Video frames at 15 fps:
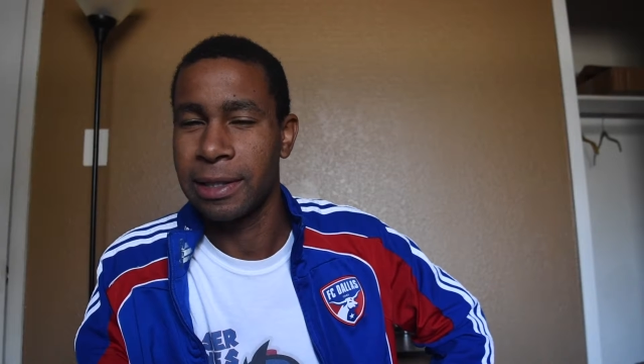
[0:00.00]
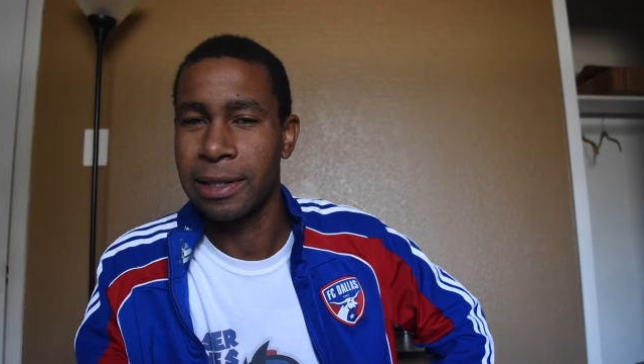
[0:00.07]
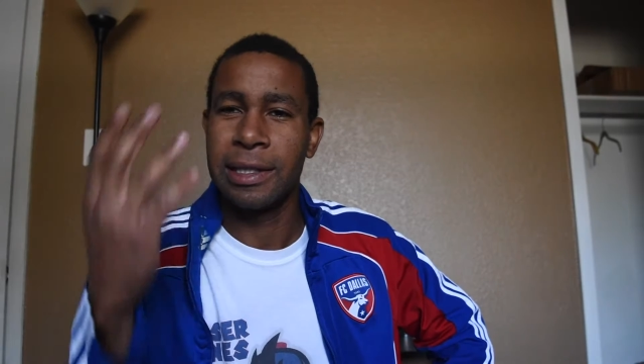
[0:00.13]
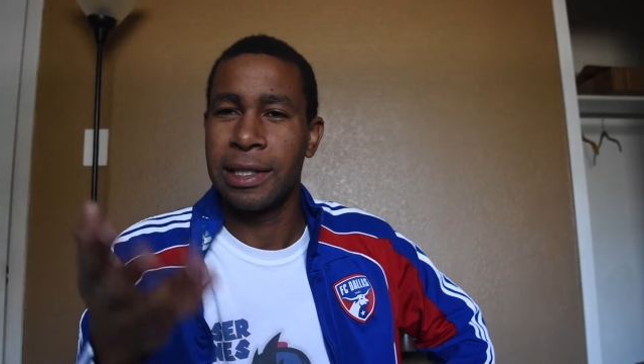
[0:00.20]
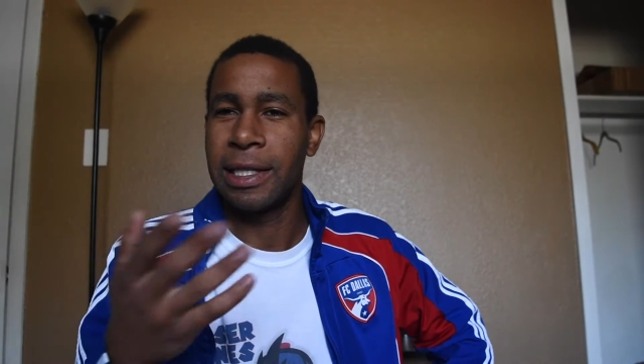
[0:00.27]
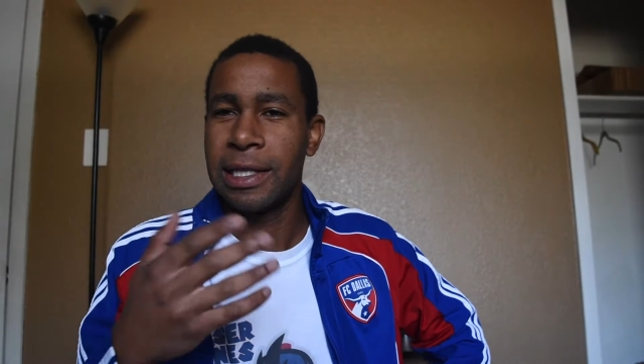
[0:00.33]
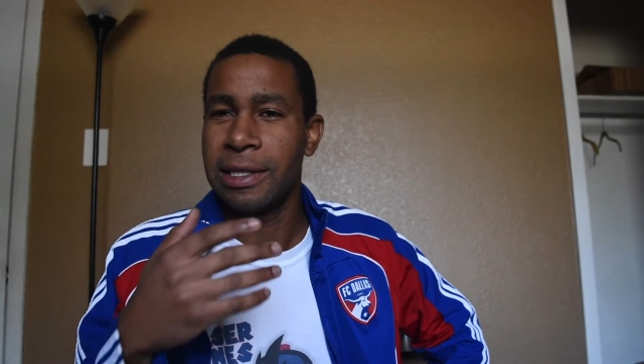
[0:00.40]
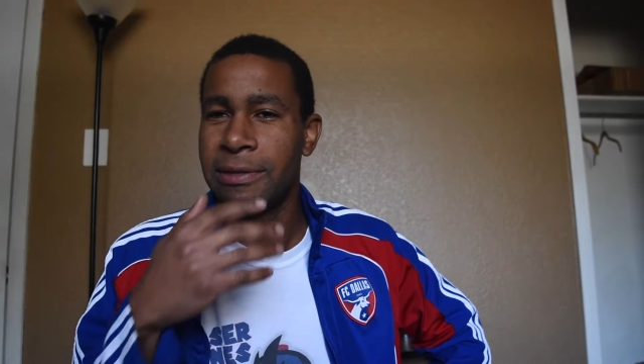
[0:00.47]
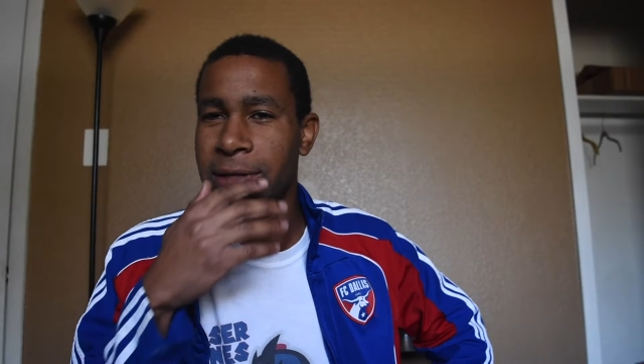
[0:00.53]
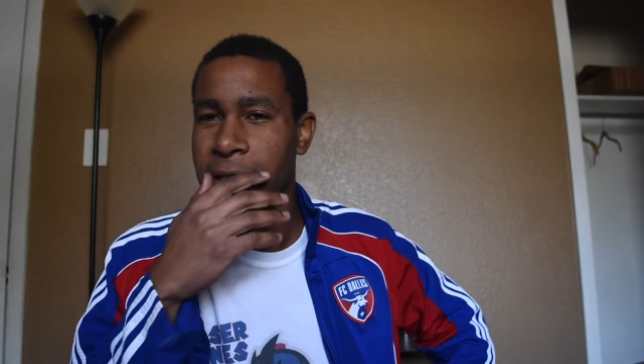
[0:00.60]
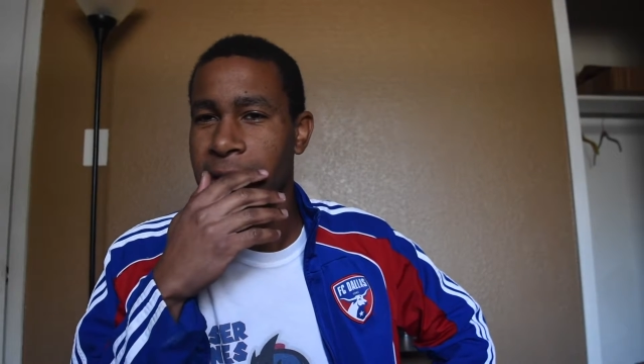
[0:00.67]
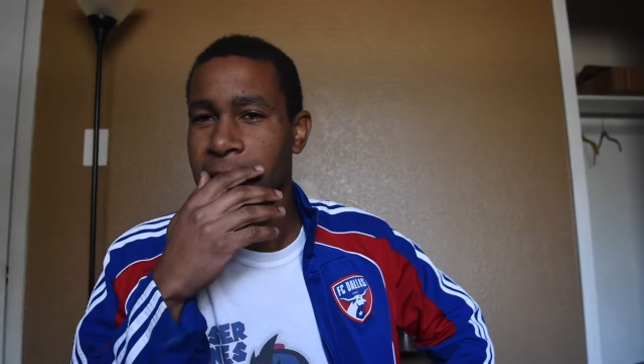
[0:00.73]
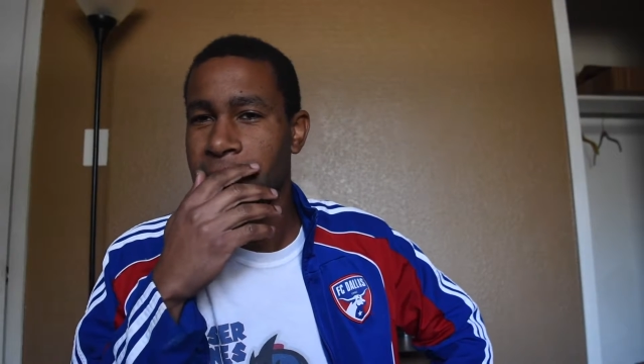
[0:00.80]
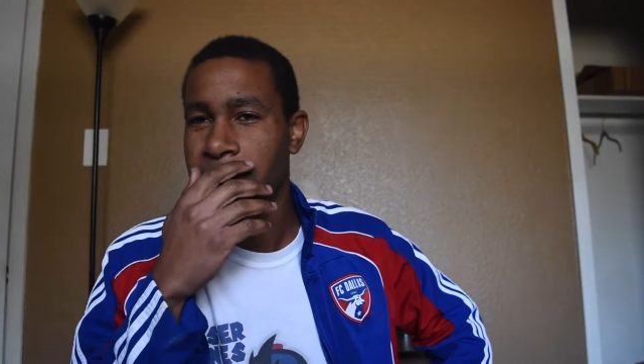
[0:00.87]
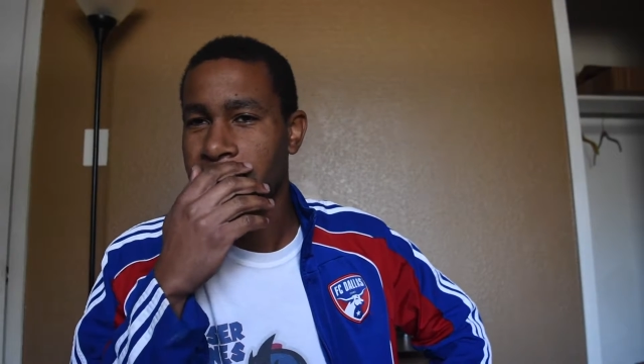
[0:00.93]
Today's
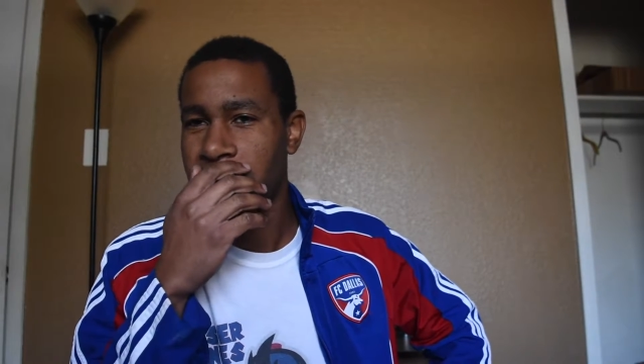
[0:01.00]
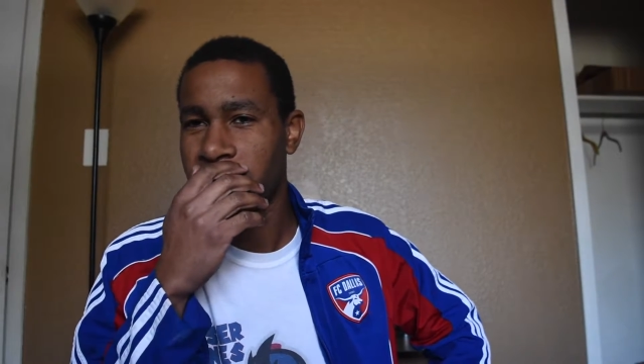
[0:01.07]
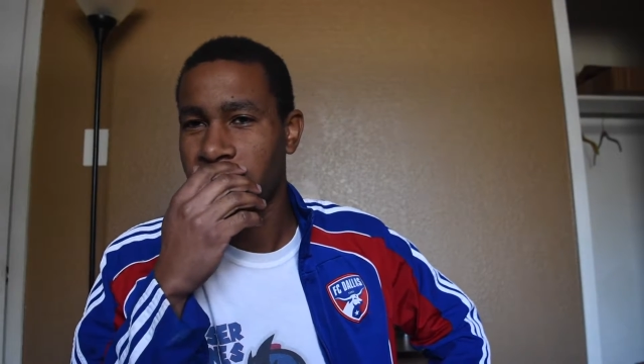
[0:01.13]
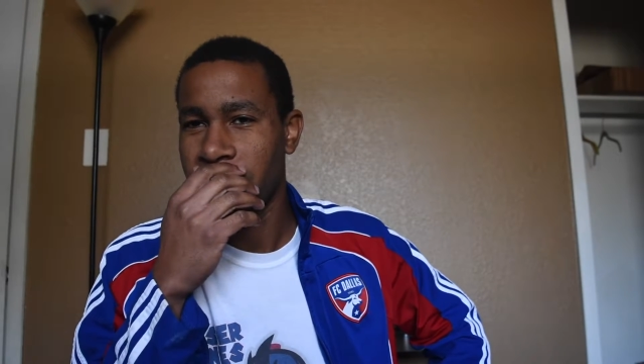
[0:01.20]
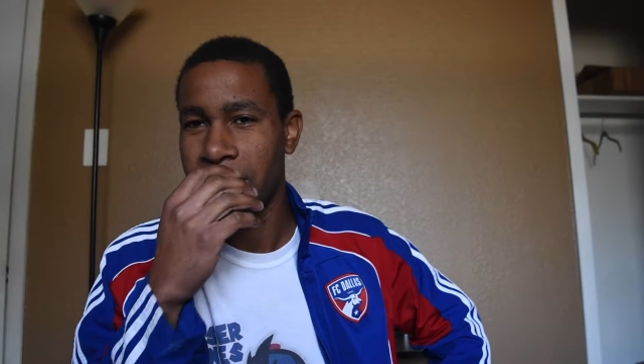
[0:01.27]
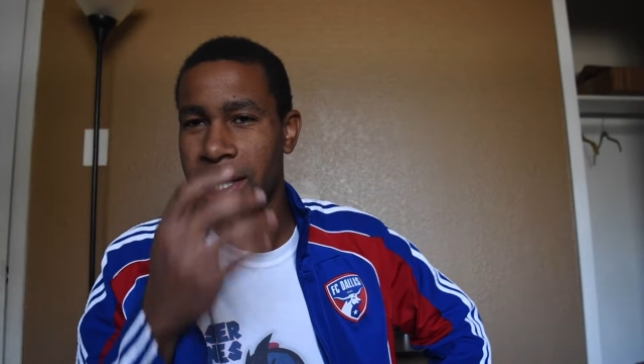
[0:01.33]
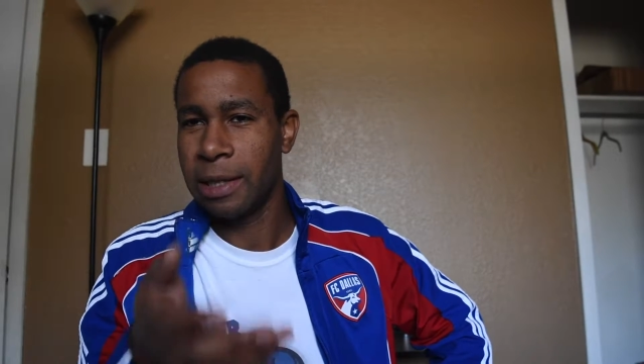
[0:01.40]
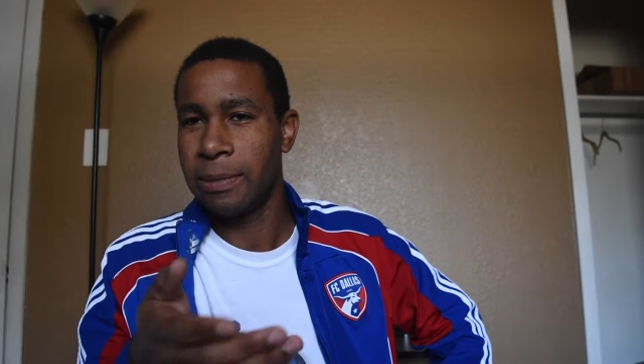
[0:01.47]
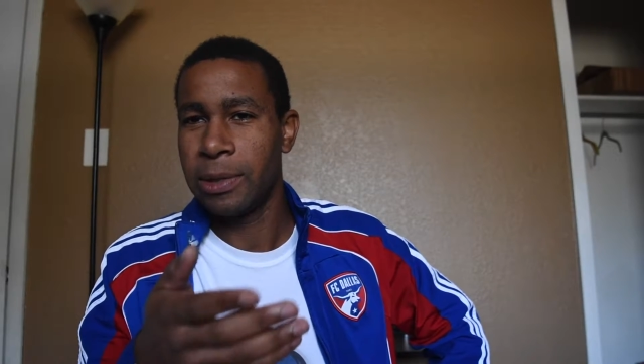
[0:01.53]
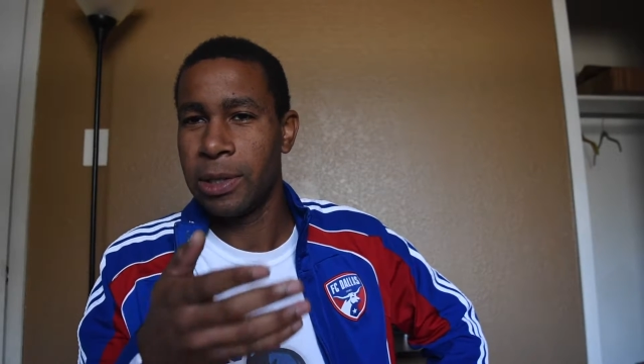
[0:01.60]
video, I'm gonna keep